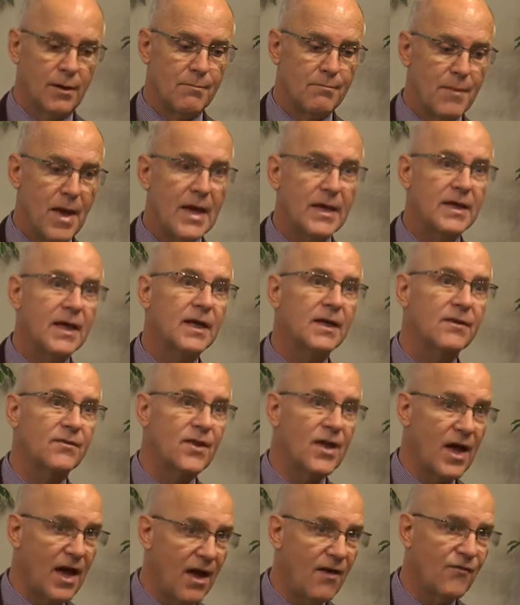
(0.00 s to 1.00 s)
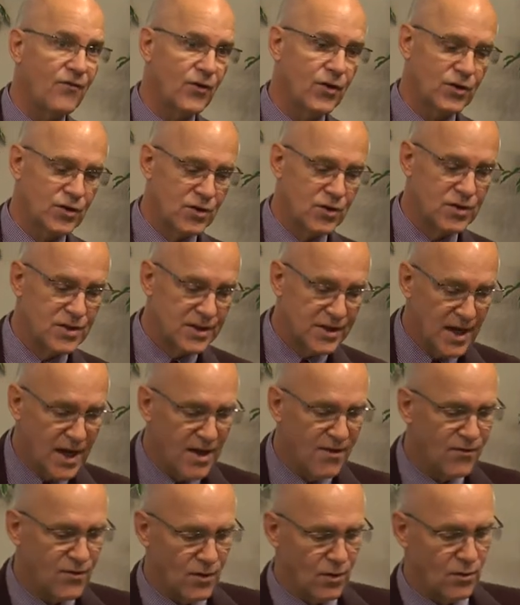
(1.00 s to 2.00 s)
making the effort to
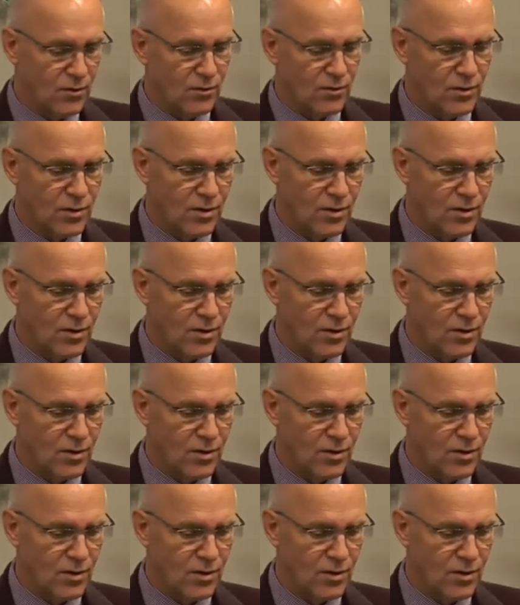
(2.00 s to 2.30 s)
save you?